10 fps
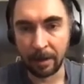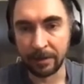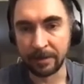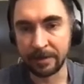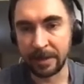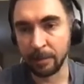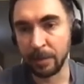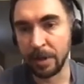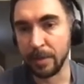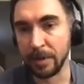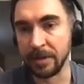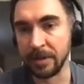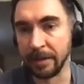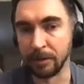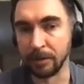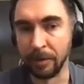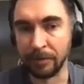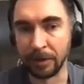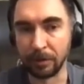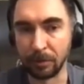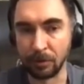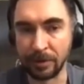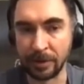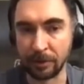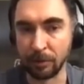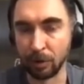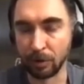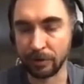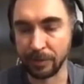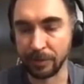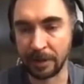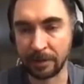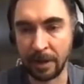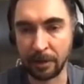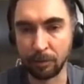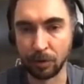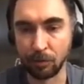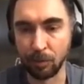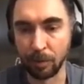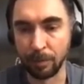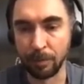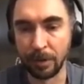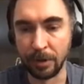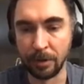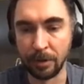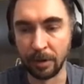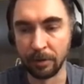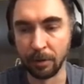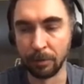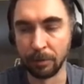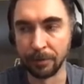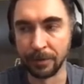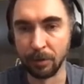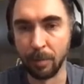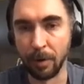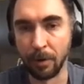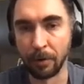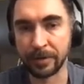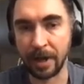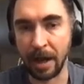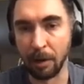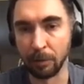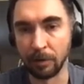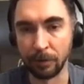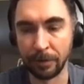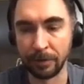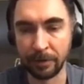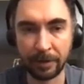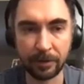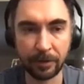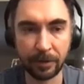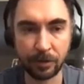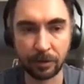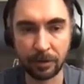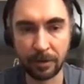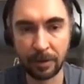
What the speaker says: It can be mitigated with technologies like the Blockstream satellite, which will be downloading the blocks out of your internet connection.